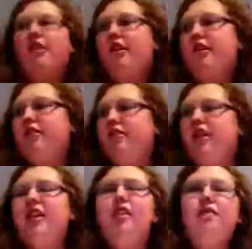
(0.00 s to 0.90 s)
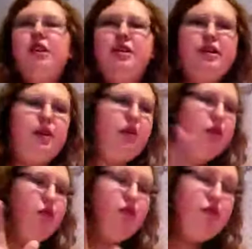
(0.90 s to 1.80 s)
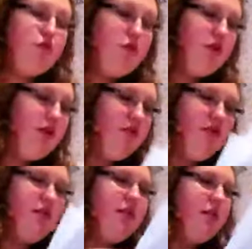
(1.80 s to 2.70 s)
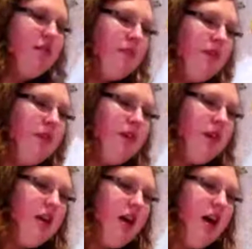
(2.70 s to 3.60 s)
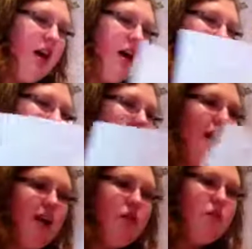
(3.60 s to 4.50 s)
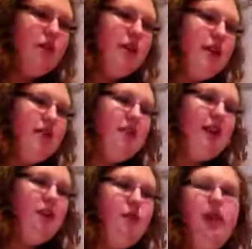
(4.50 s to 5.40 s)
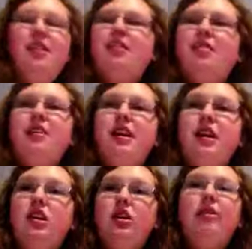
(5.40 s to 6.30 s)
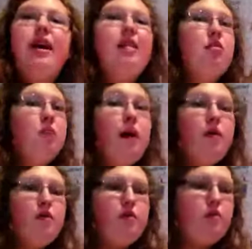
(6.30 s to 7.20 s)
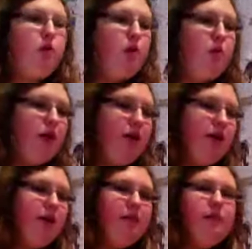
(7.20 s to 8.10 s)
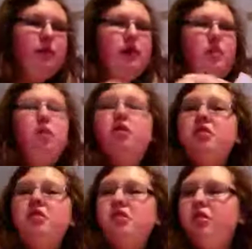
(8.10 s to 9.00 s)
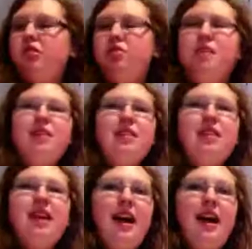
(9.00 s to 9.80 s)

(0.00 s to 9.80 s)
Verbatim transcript: the colors. I love neon colors for some reason. Uh, the next one is a Fantasy Angel as well from Walmart. Most of these are surprisingly